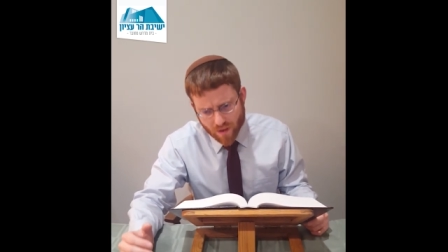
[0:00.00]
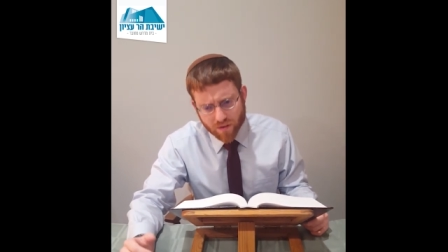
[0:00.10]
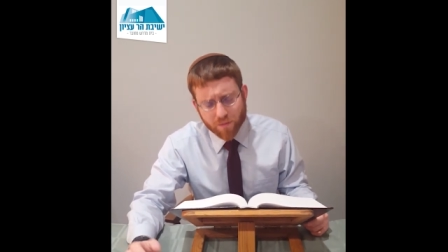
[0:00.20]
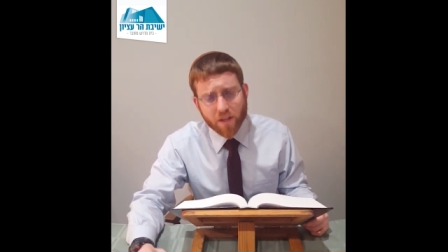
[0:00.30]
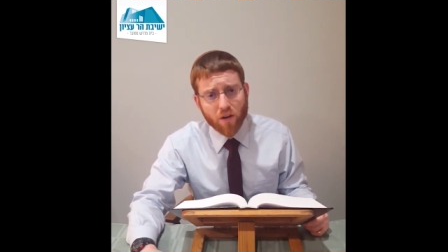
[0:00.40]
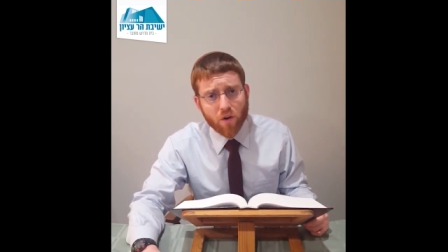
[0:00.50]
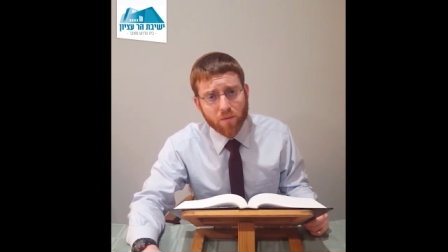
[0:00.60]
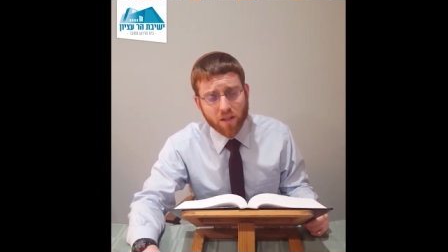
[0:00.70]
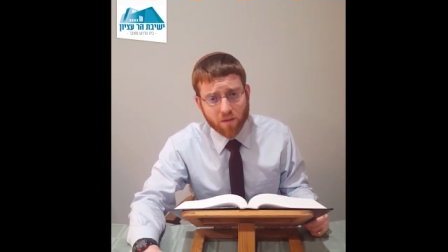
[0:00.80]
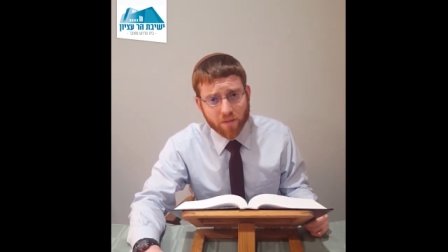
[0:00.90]
to bring it home
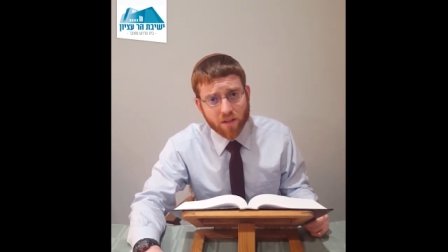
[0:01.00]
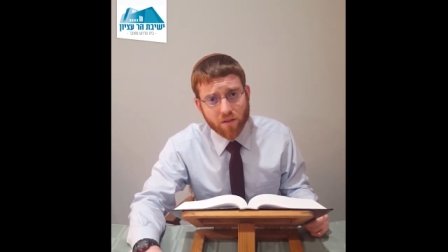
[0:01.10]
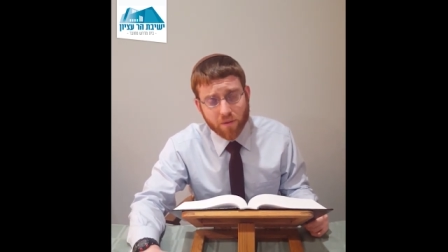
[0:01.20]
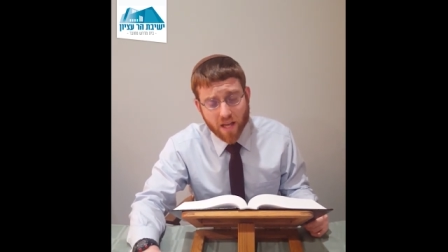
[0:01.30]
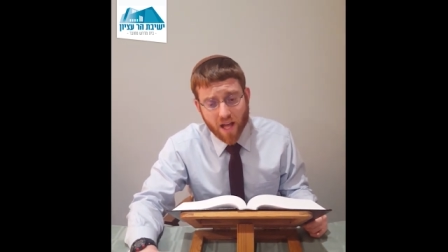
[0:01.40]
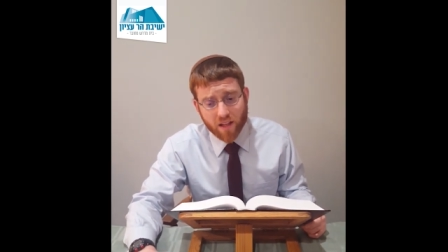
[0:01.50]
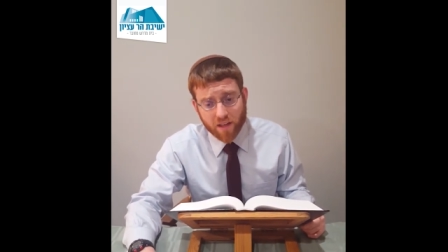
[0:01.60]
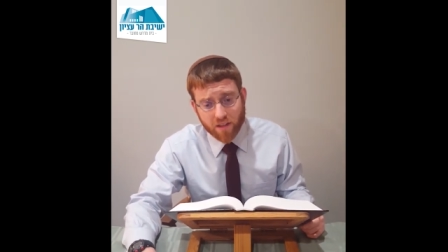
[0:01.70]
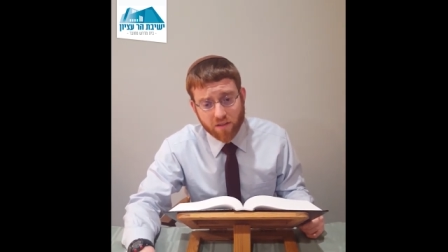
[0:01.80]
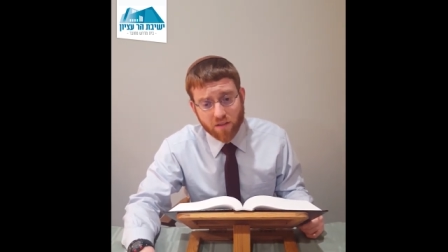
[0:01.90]
a little bit, the reality
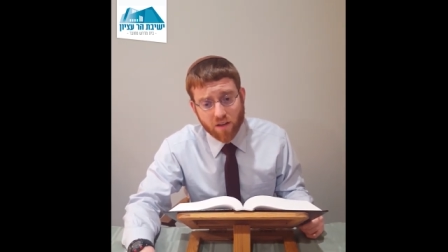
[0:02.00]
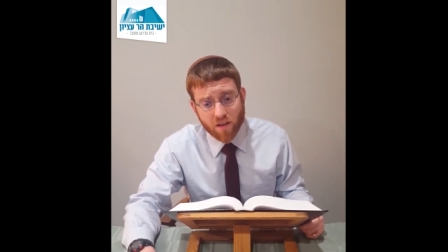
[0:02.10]
is,